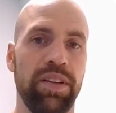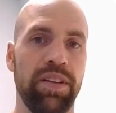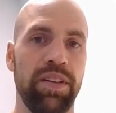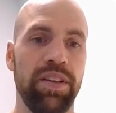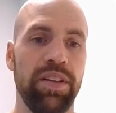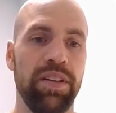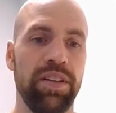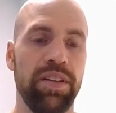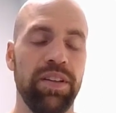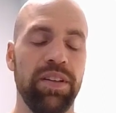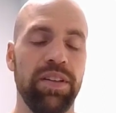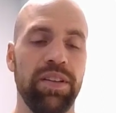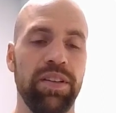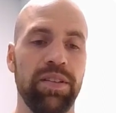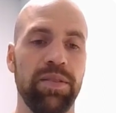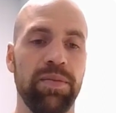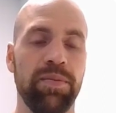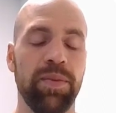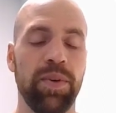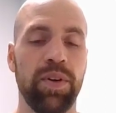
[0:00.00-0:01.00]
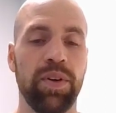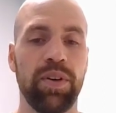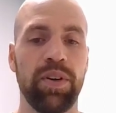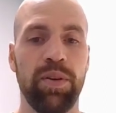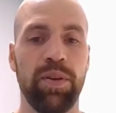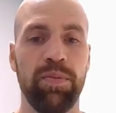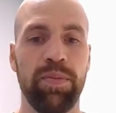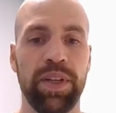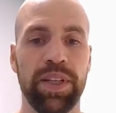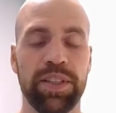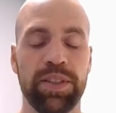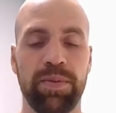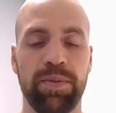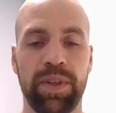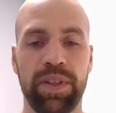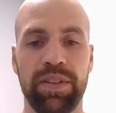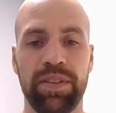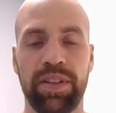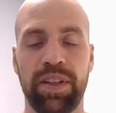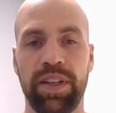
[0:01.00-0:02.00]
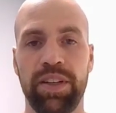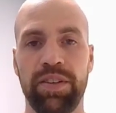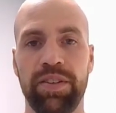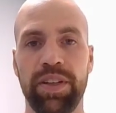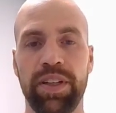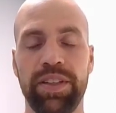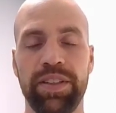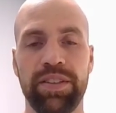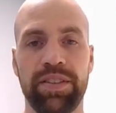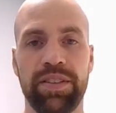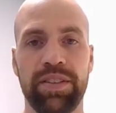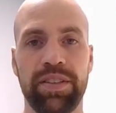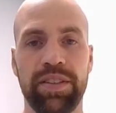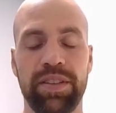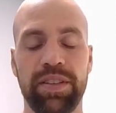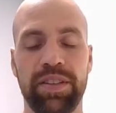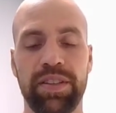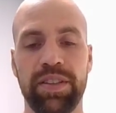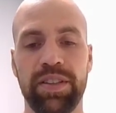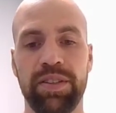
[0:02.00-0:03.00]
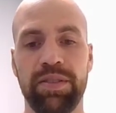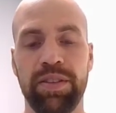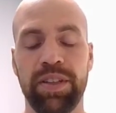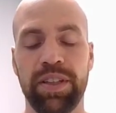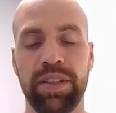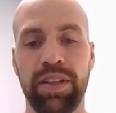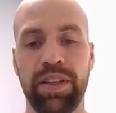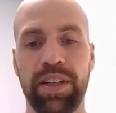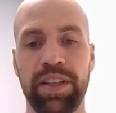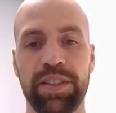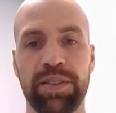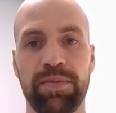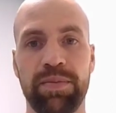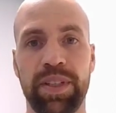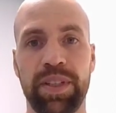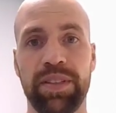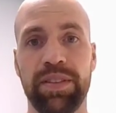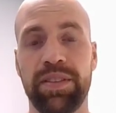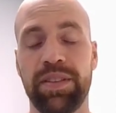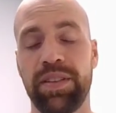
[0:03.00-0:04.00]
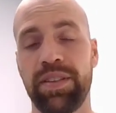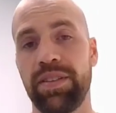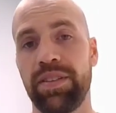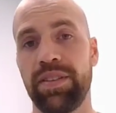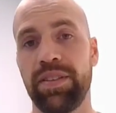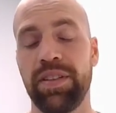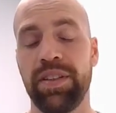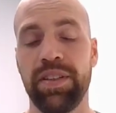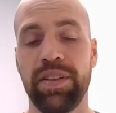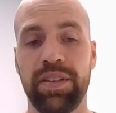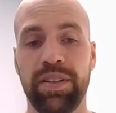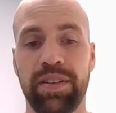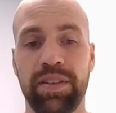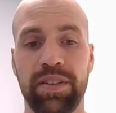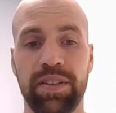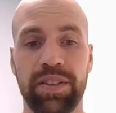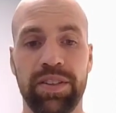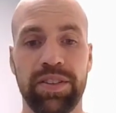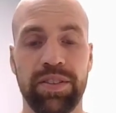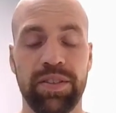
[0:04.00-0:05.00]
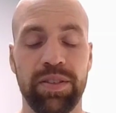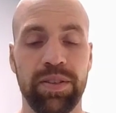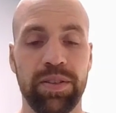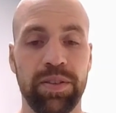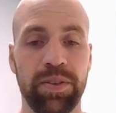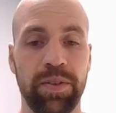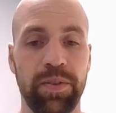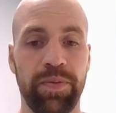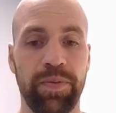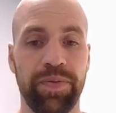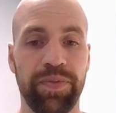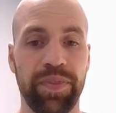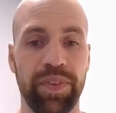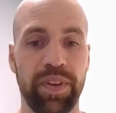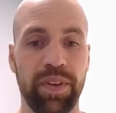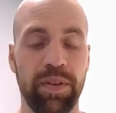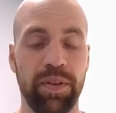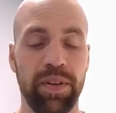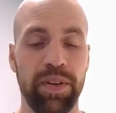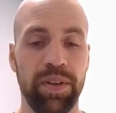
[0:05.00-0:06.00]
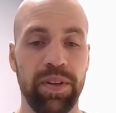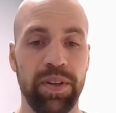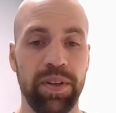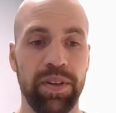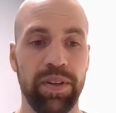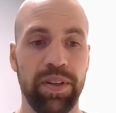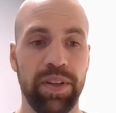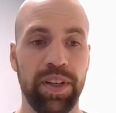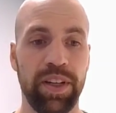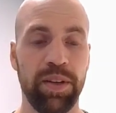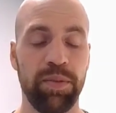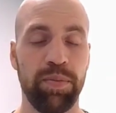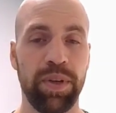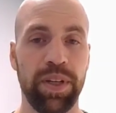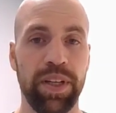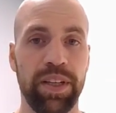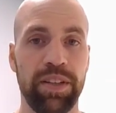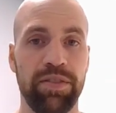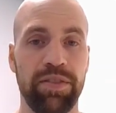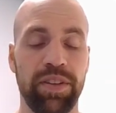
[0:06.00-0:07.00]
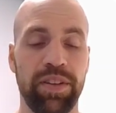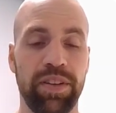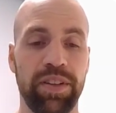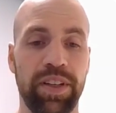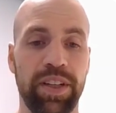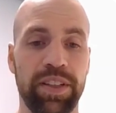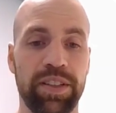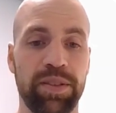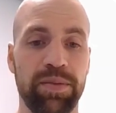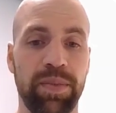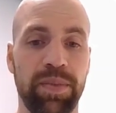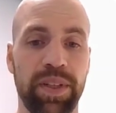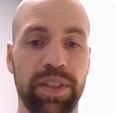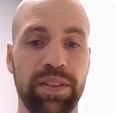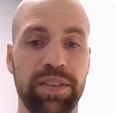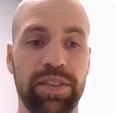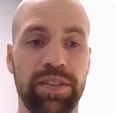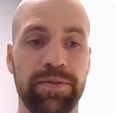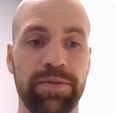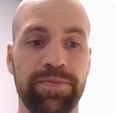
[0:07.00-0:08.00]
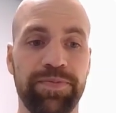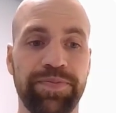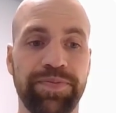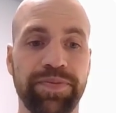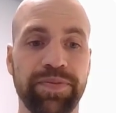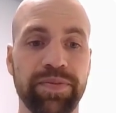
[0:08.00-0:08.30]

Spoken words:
the more complex one that I released during the last months and also that I plan for the next months.